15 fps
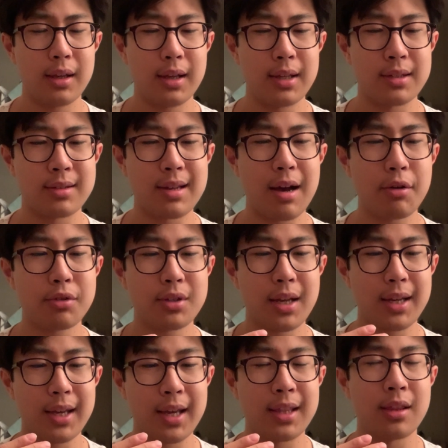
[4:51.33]
It sounds
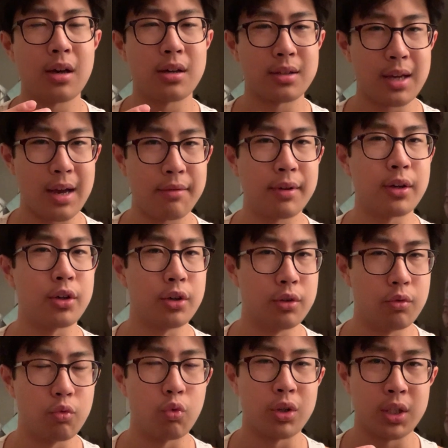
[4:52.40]
like it does have a good
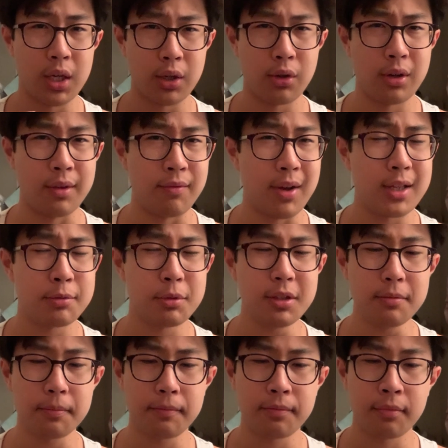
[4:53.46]
return on
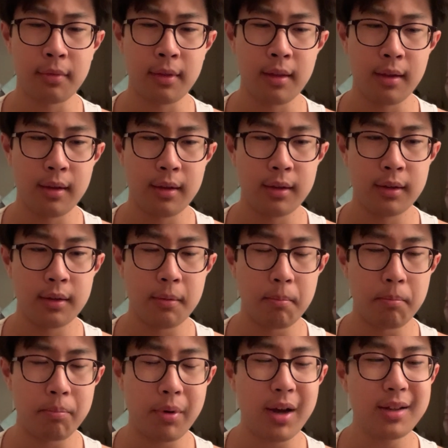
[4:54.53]
investment,
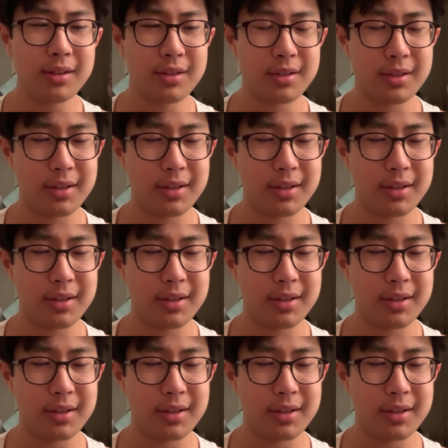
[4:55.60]
but